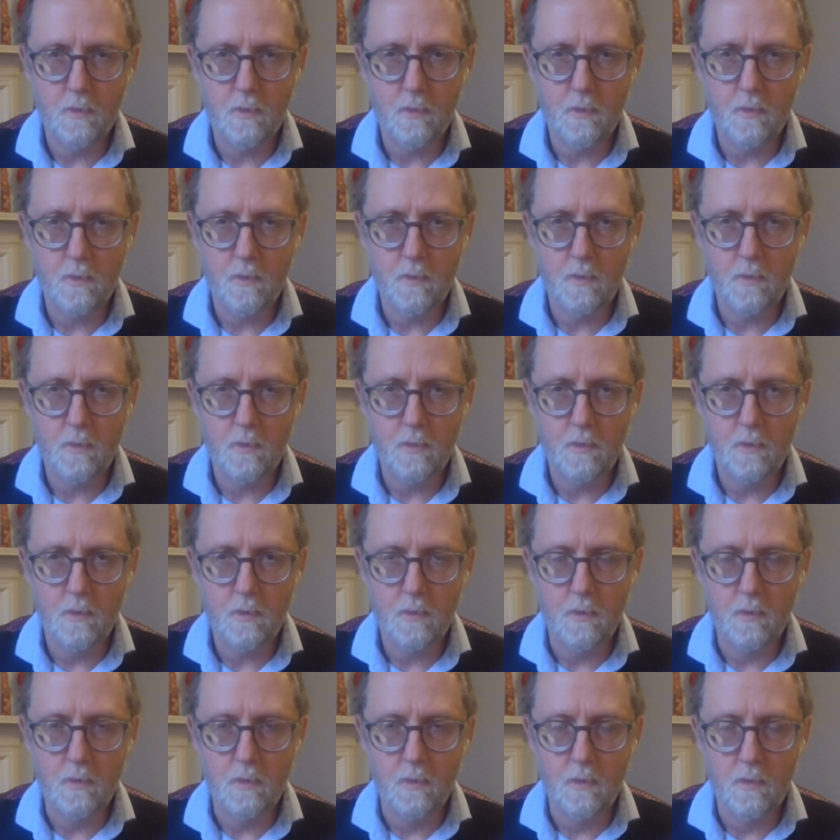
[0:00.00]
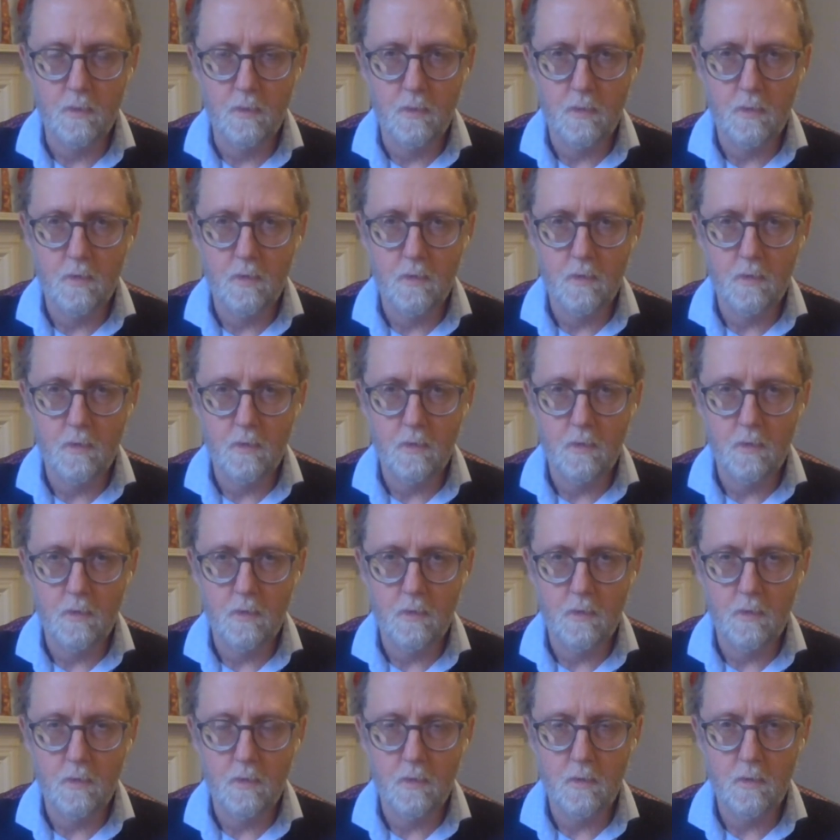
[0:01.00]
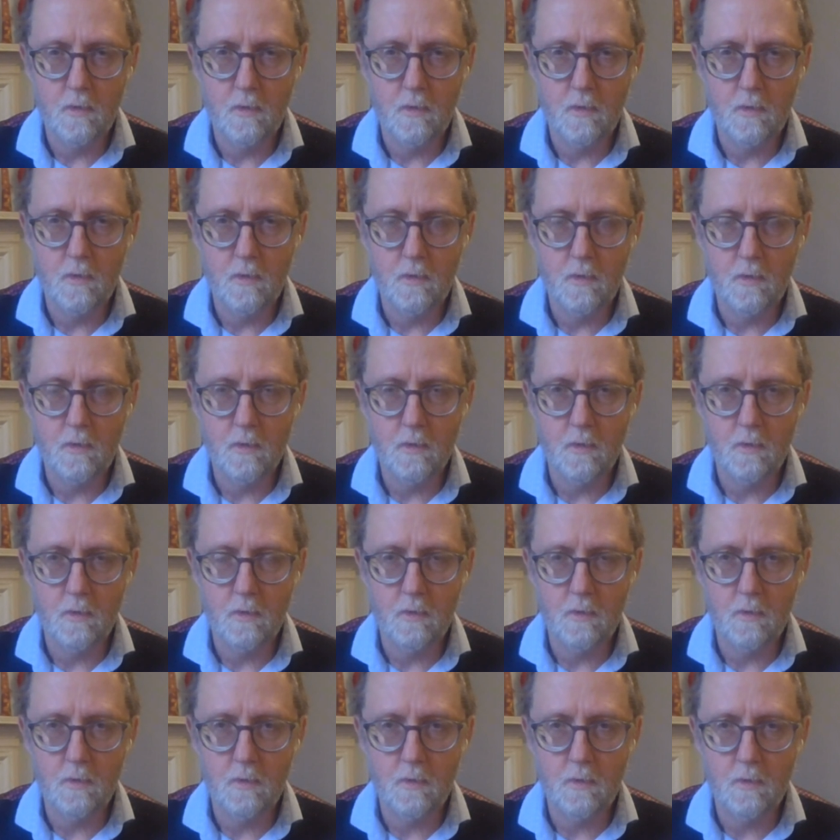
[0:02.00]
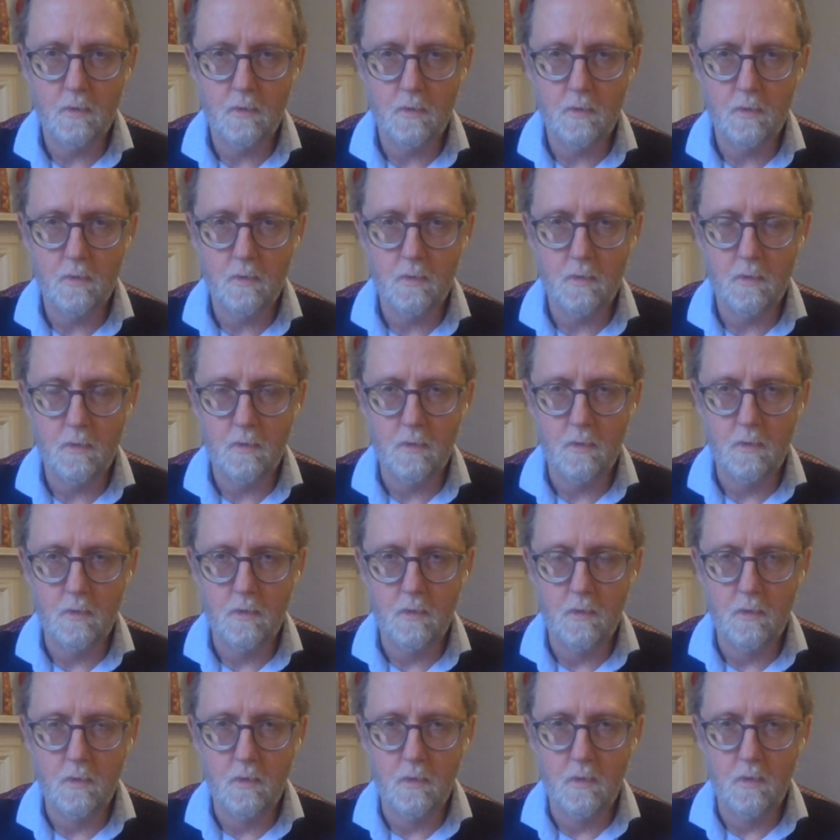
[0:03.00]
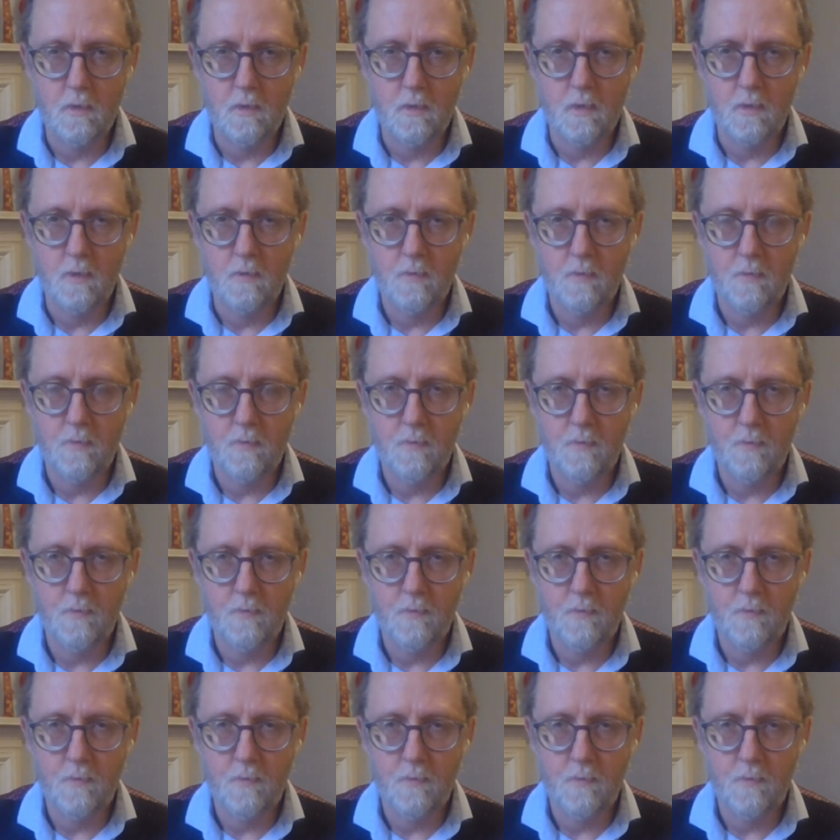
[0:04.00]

No words are spoken by the person on screen.